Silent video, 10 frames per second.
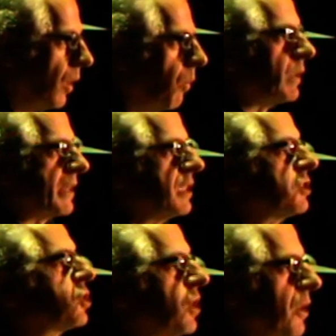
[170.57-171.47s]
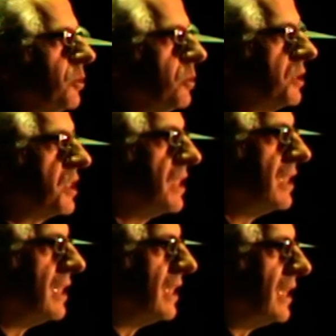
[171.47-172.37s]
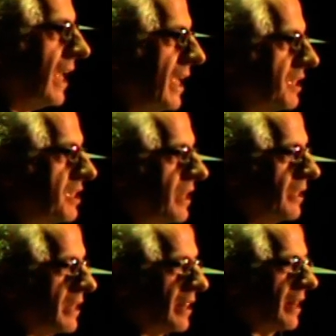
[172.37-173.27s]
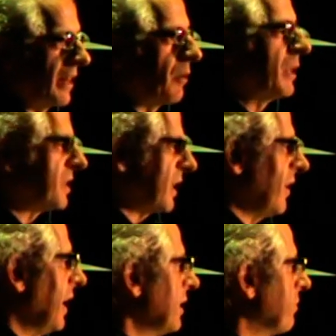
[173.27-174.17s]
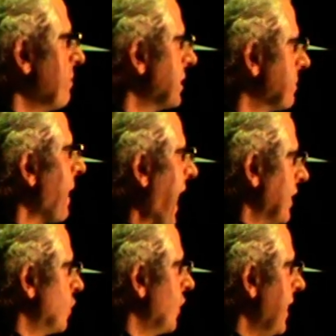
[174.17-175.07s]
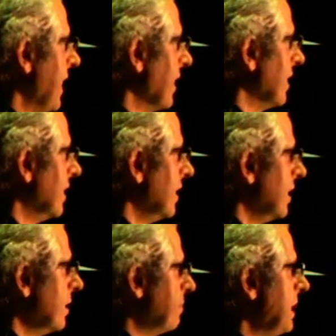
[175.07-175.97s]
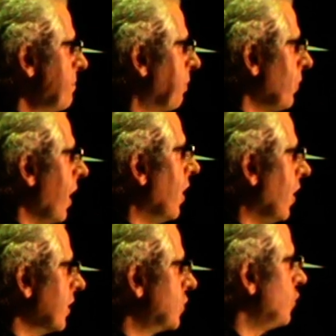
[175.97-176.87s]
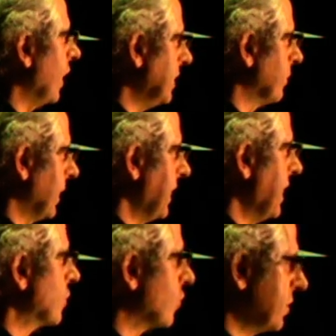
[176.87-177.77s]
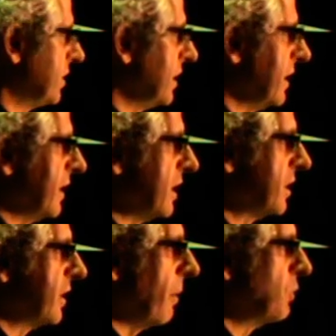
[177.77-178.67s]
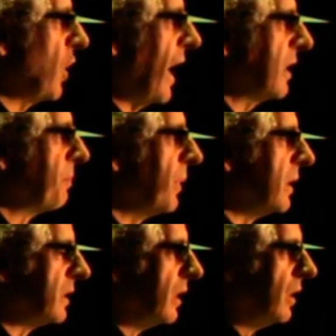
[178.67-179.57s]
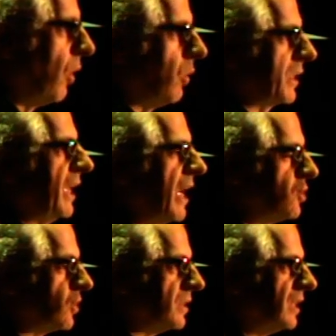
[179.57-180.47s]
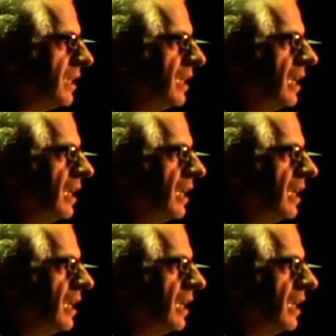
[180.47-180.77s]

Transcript: what this shows is that there is a kind of mismatch here. People are genuinely interested in this subject, but on occasion,